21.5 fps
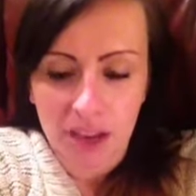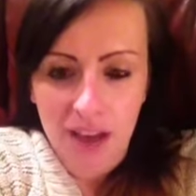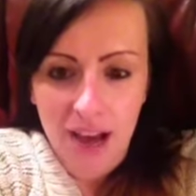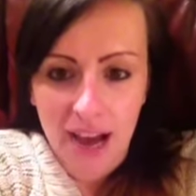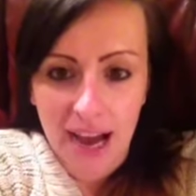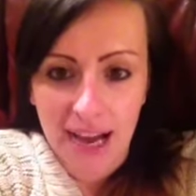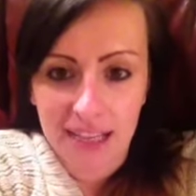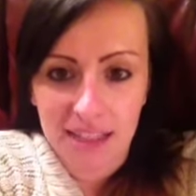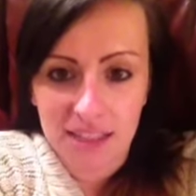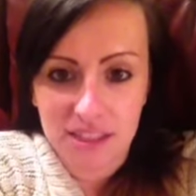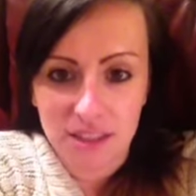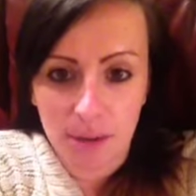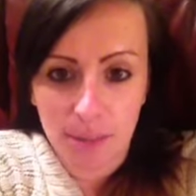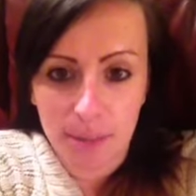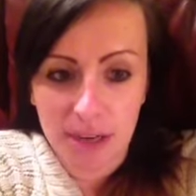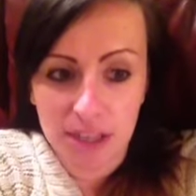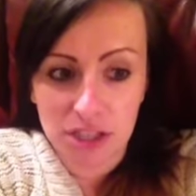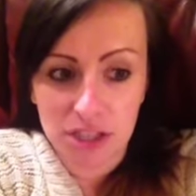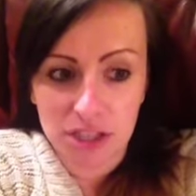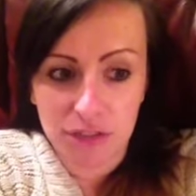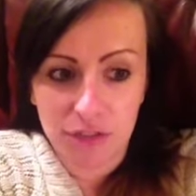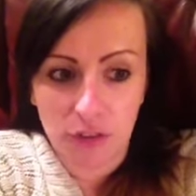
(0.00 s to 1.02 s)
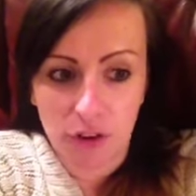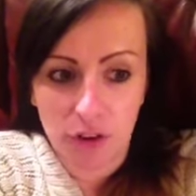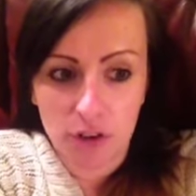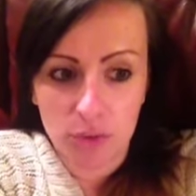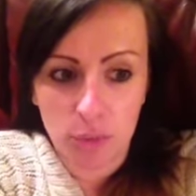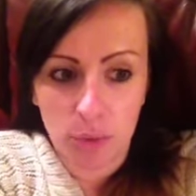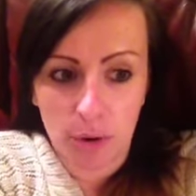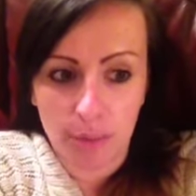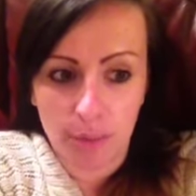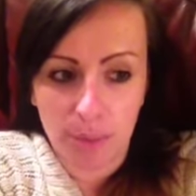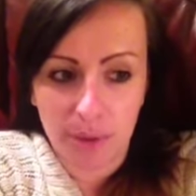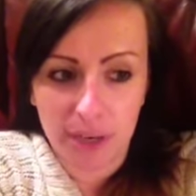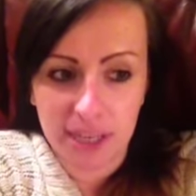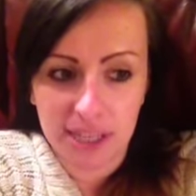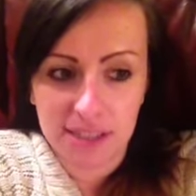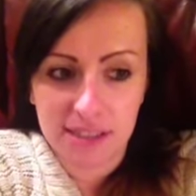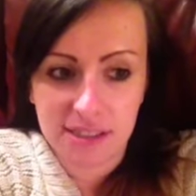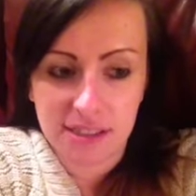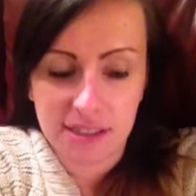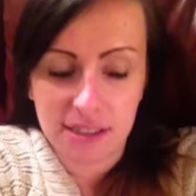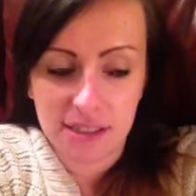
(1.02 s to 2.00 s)
And I managed to find one
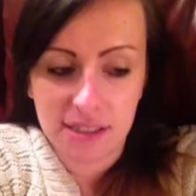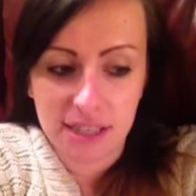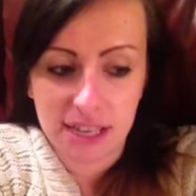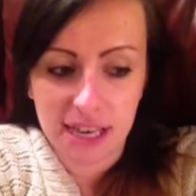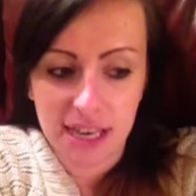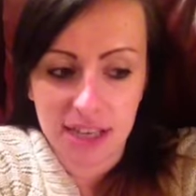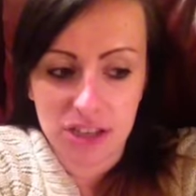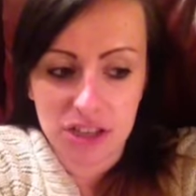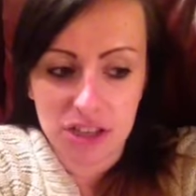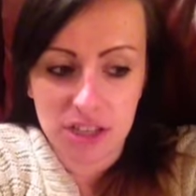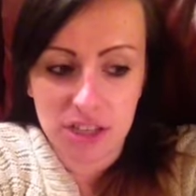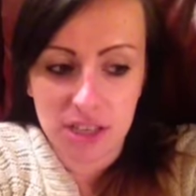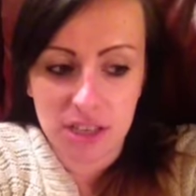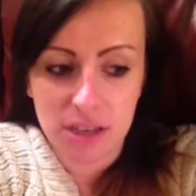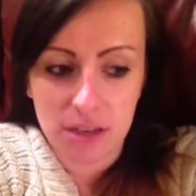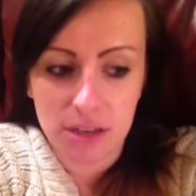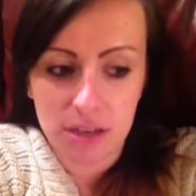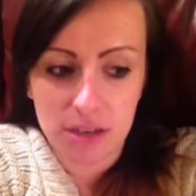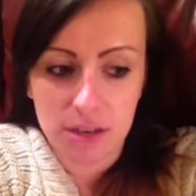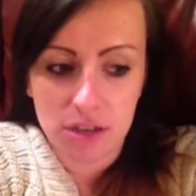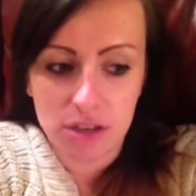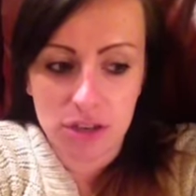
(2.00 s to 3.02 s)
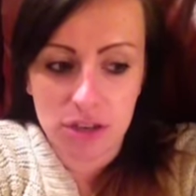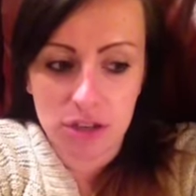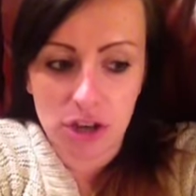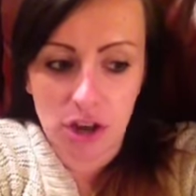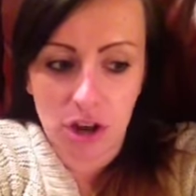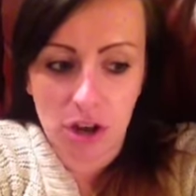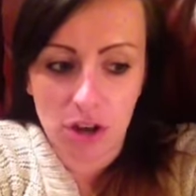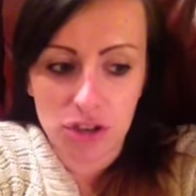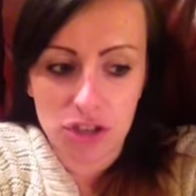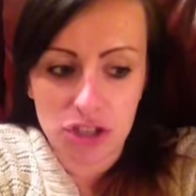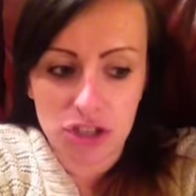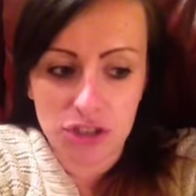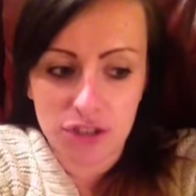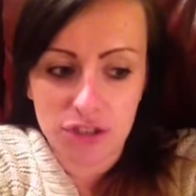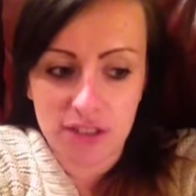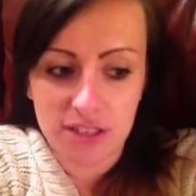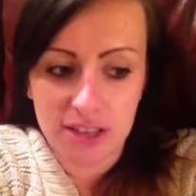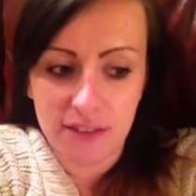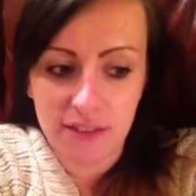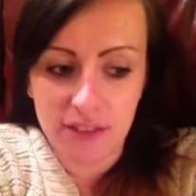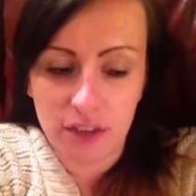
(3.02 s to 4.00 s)
place that actually charged
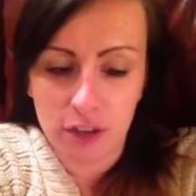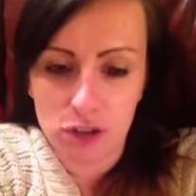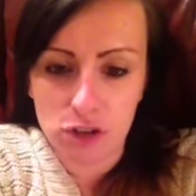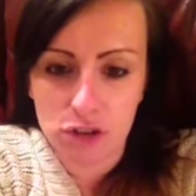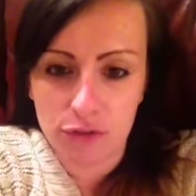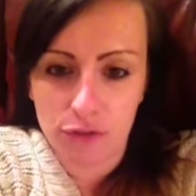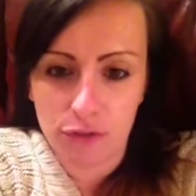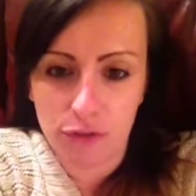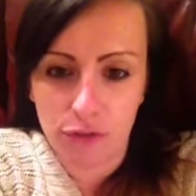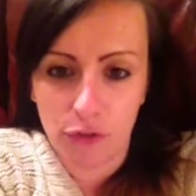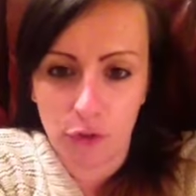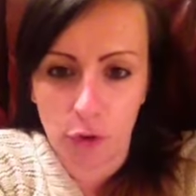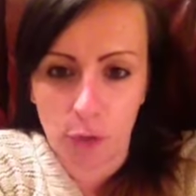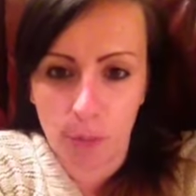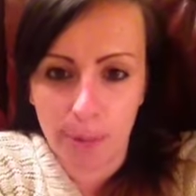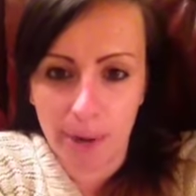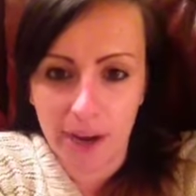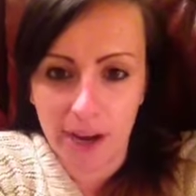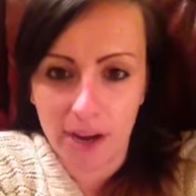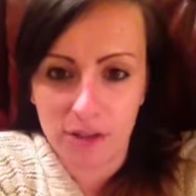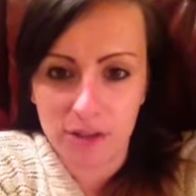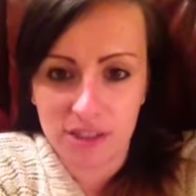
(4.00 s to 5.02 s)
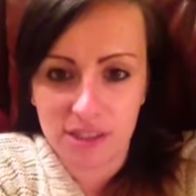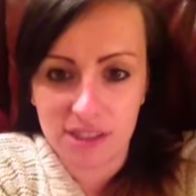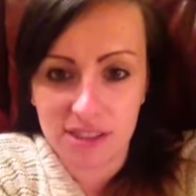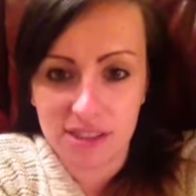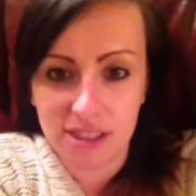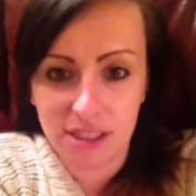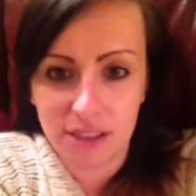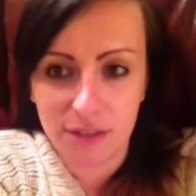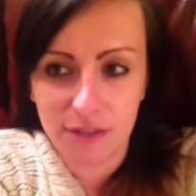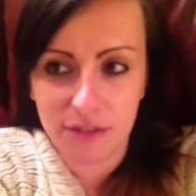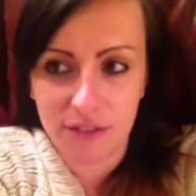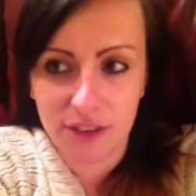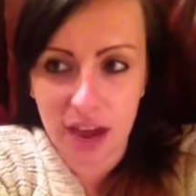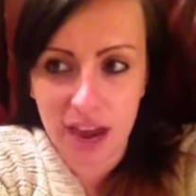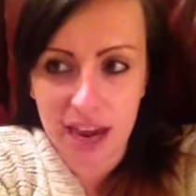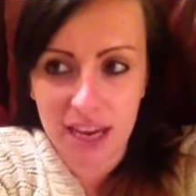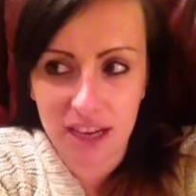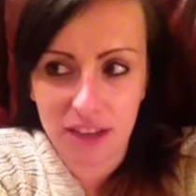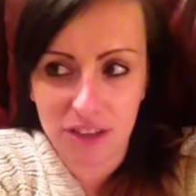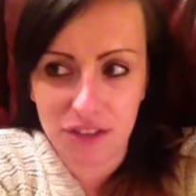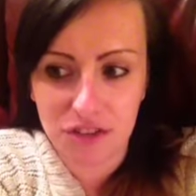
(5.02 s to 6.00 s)
£704 instead of
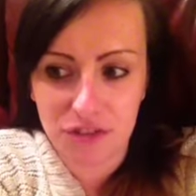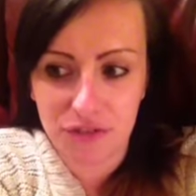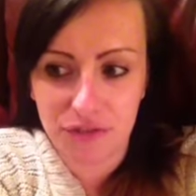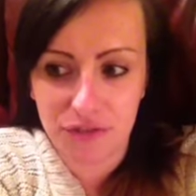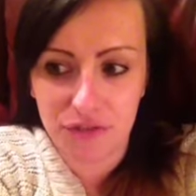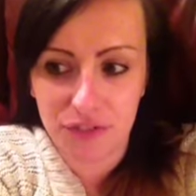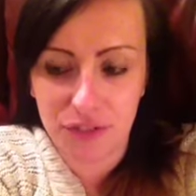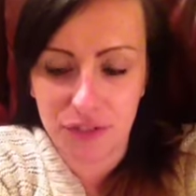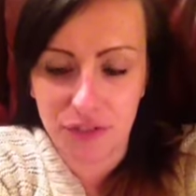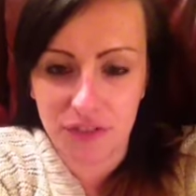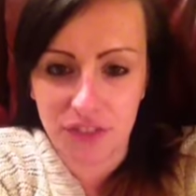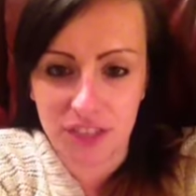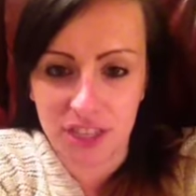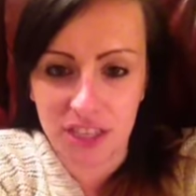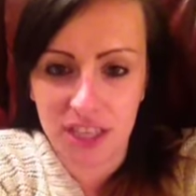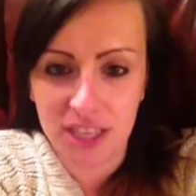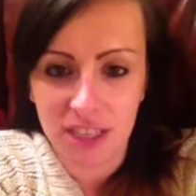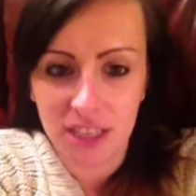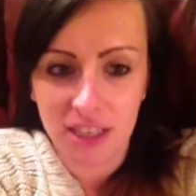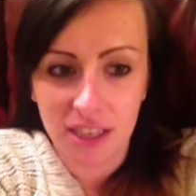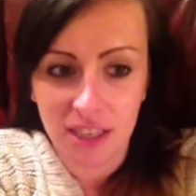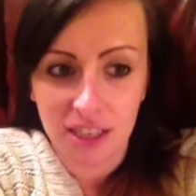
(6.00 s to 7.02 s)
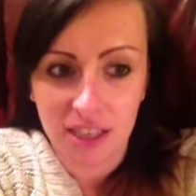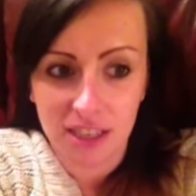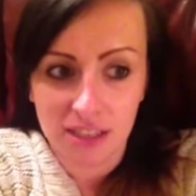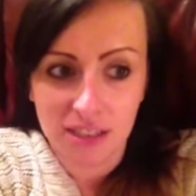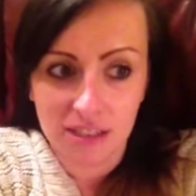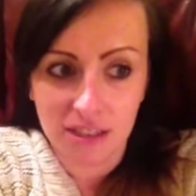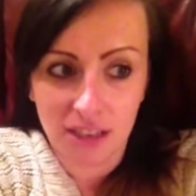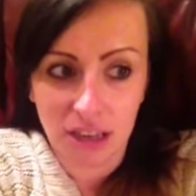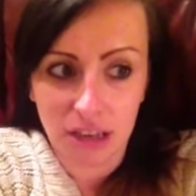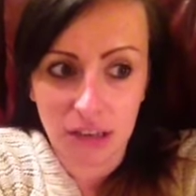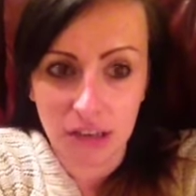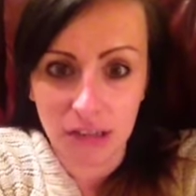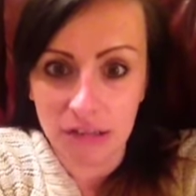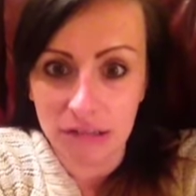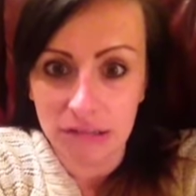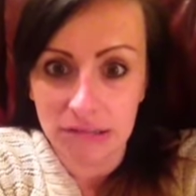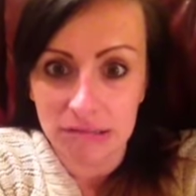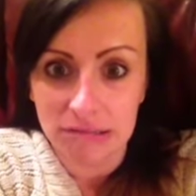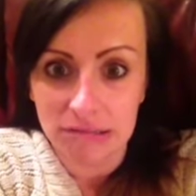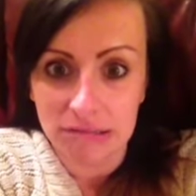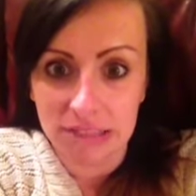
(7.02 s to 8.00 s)
£850. So...
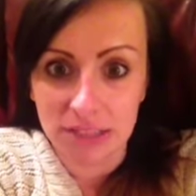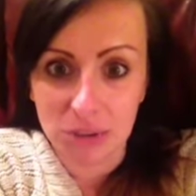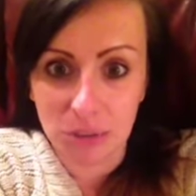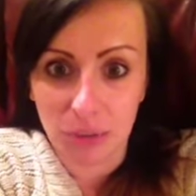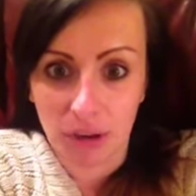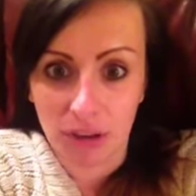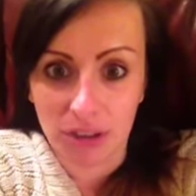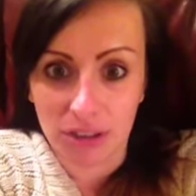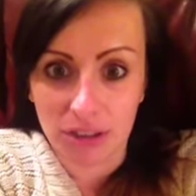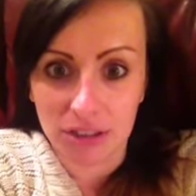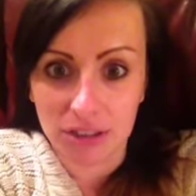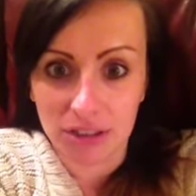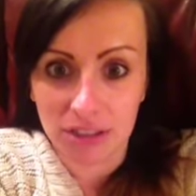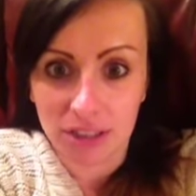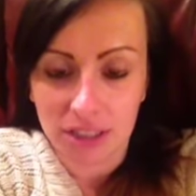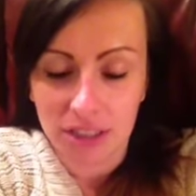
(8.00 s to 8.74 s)
that's quite good.